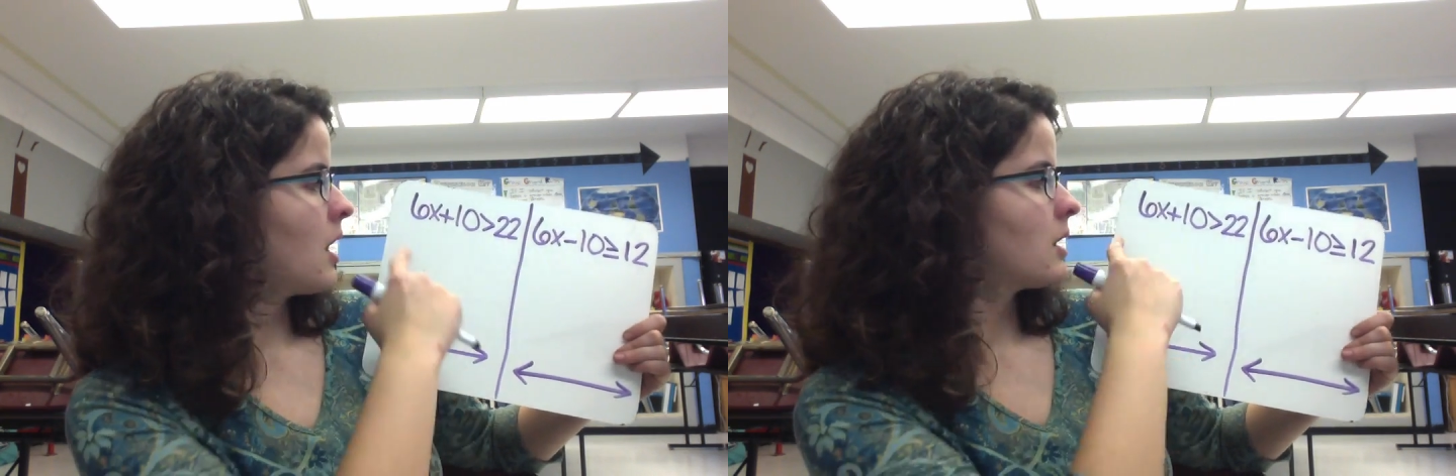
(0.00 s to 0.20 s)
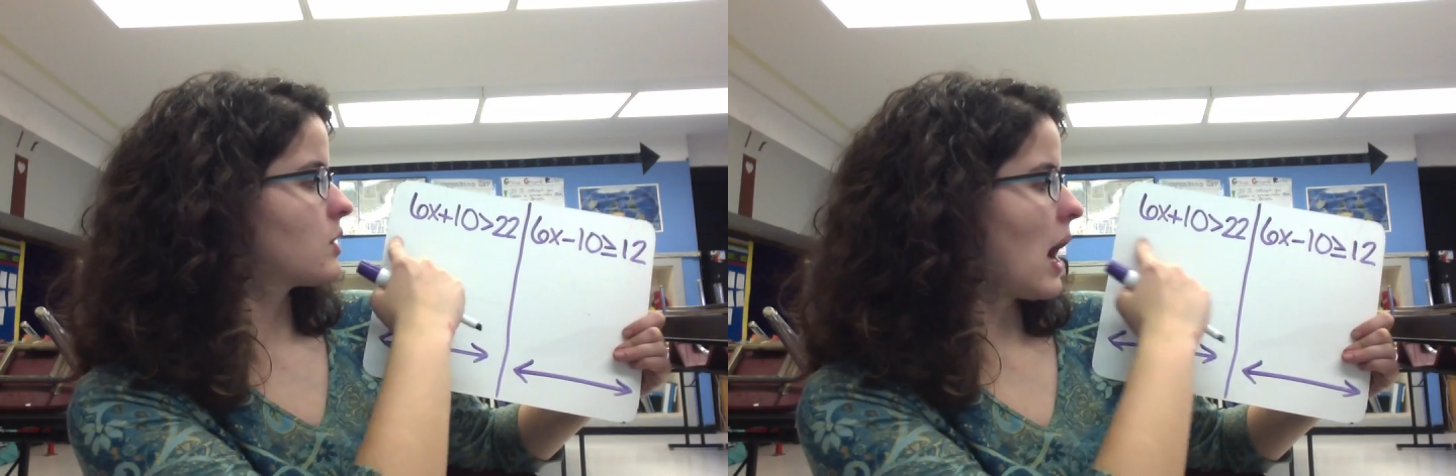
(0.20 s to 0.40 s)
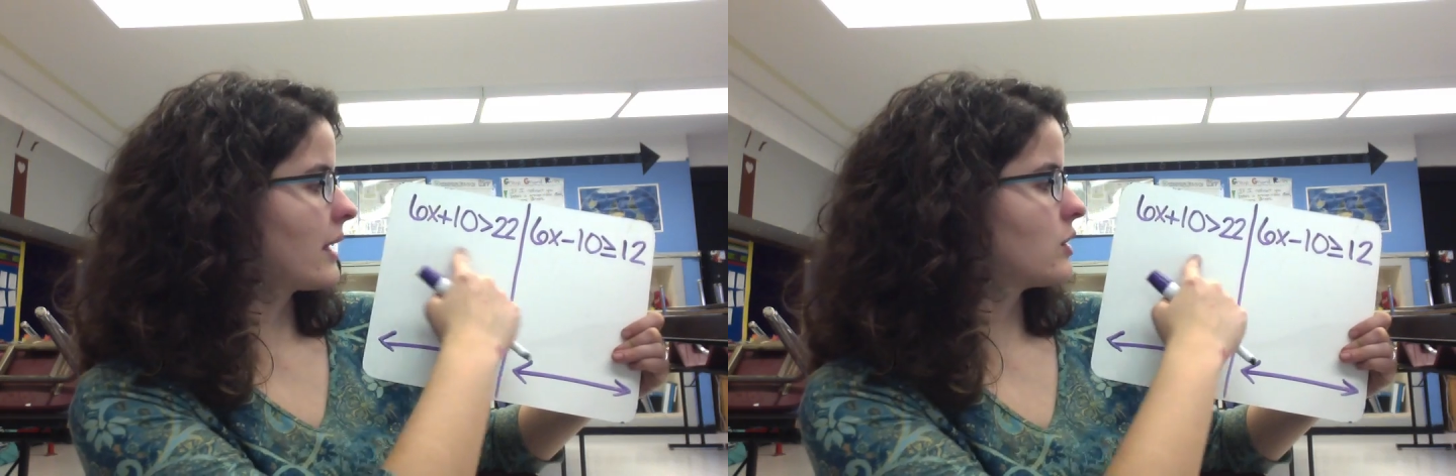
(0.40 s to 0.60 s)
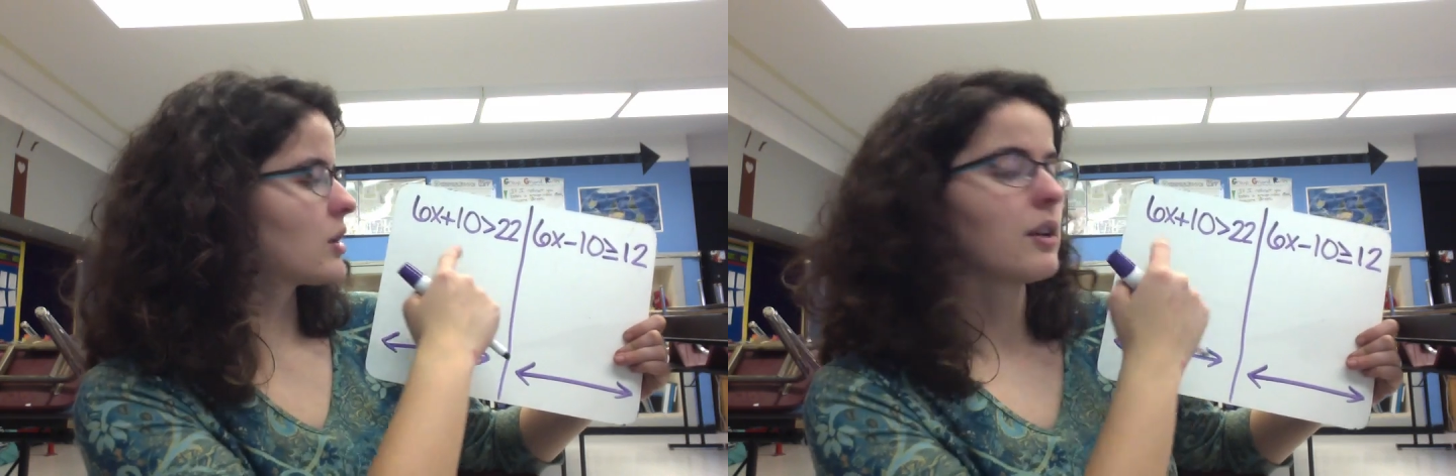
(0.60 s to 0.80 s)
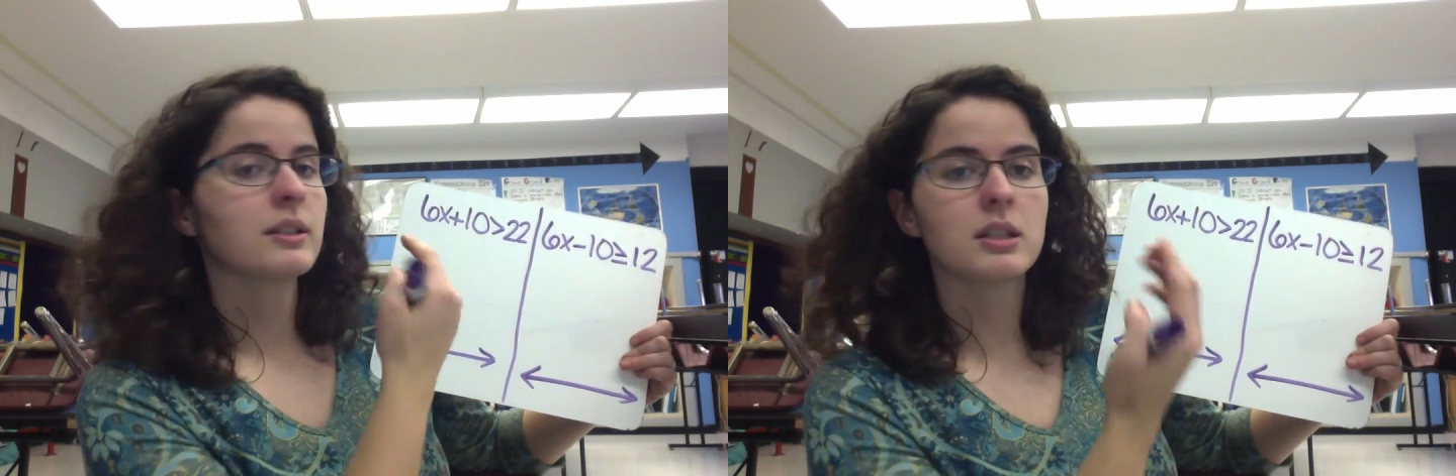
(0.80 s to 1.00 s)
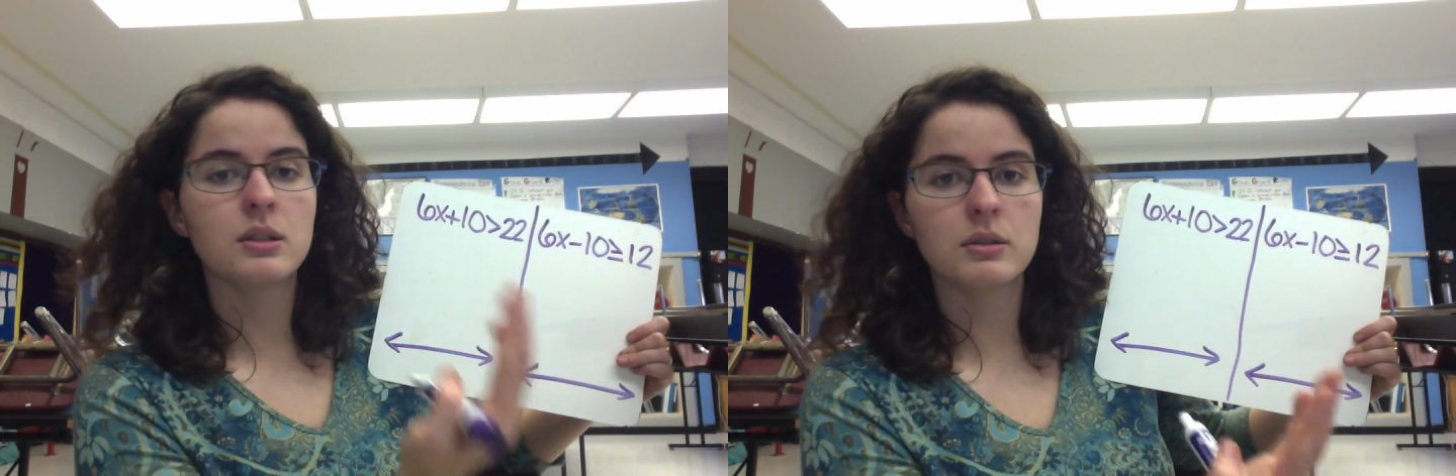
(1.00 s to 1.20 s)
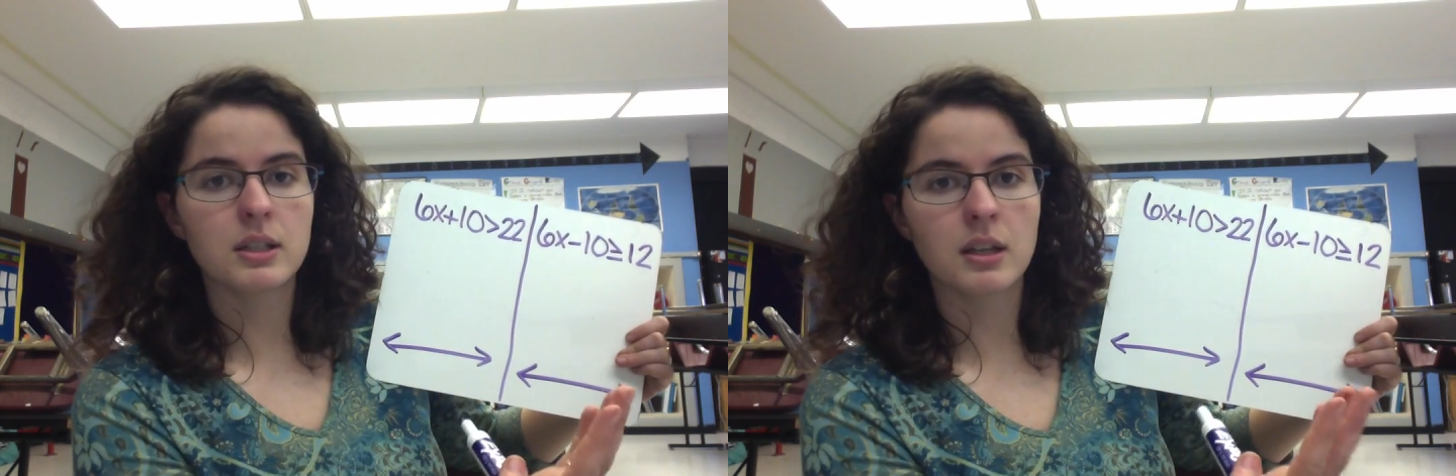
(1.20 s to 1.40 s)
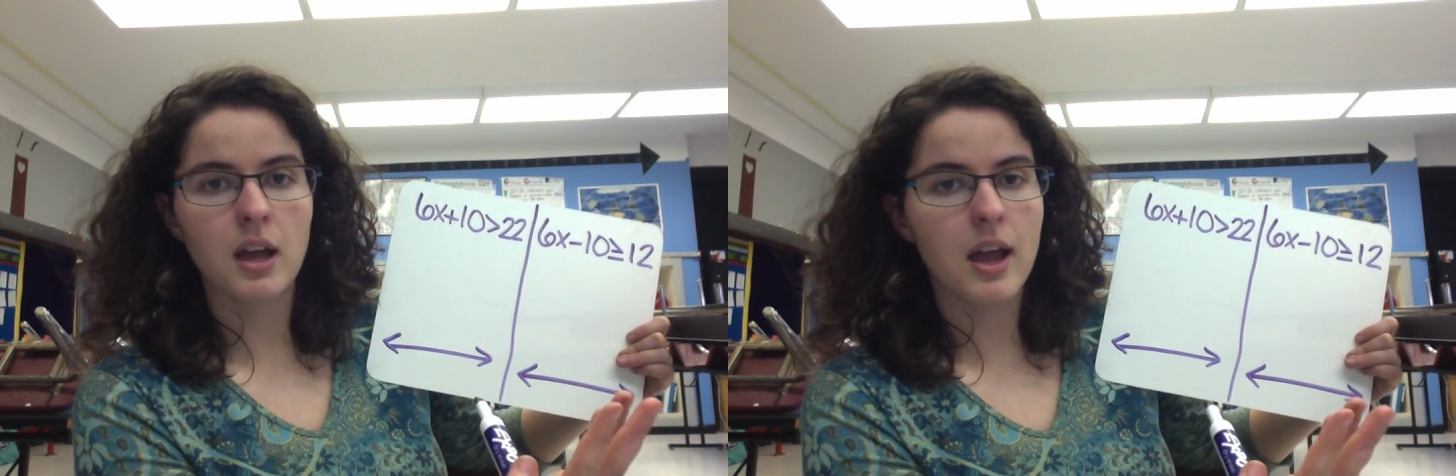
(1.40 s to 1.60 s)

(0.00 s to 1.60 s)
So I could solve this using